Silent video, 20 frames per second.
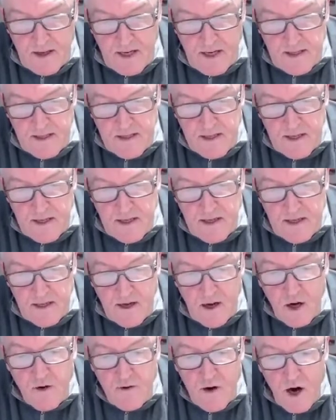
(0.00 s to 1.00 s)
And
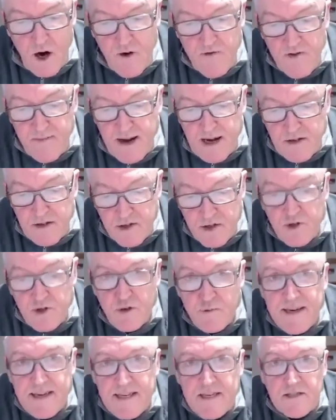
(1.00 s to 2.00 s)
over about 2
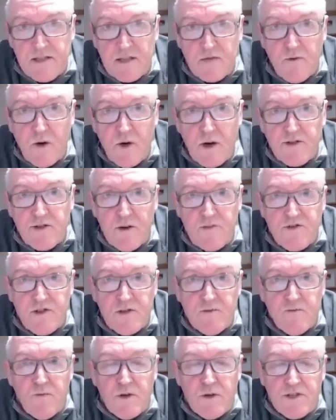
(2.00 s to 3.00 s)
meters as well. So if
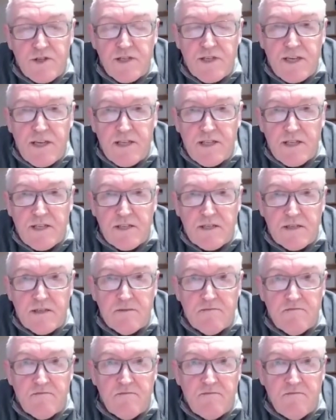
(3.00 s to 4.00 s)
someone
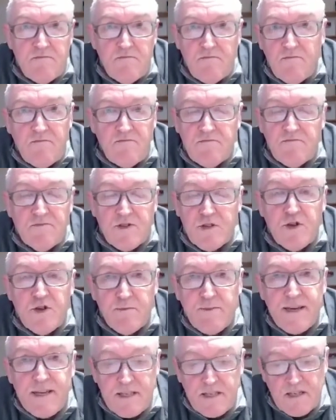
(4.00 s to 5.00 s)
sneezes 2
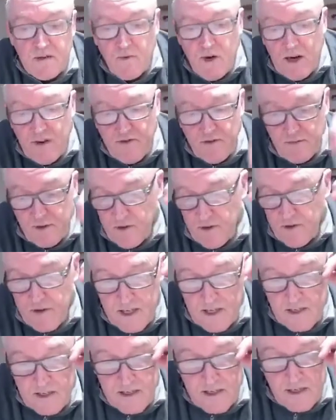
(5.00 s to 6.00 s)
meters away from you, they
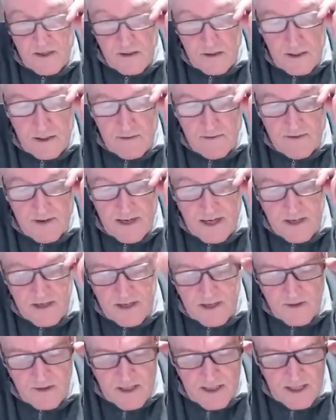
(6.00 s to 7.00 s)
can still infect
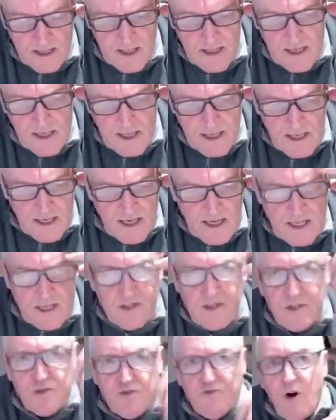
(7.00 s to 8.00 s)
you
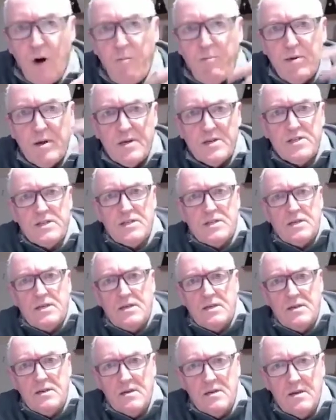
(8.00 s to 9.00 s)
as the droplets
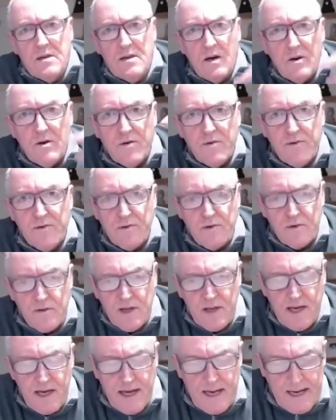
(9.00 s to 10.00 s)
go through
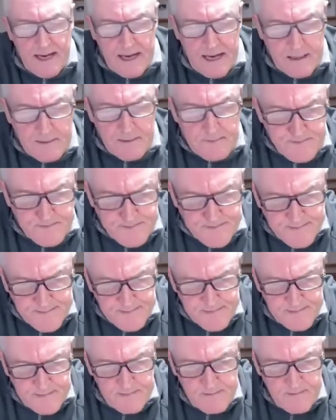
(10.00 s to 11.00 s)
the air,
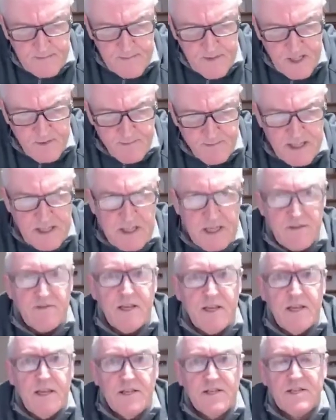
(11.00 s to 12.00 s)
especially
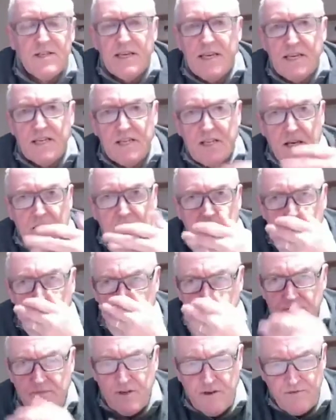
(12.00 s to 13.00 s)
when they're sneezing
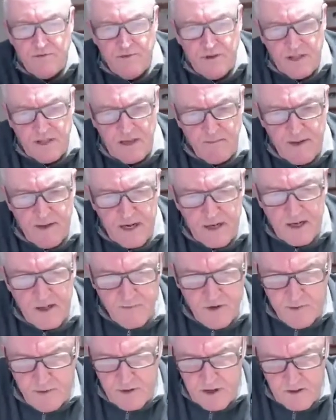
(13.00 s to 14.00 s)
and not covering their mouth
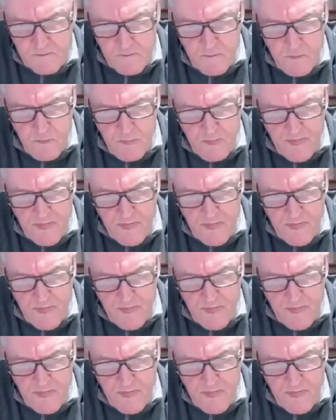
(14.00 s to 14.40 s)
properly.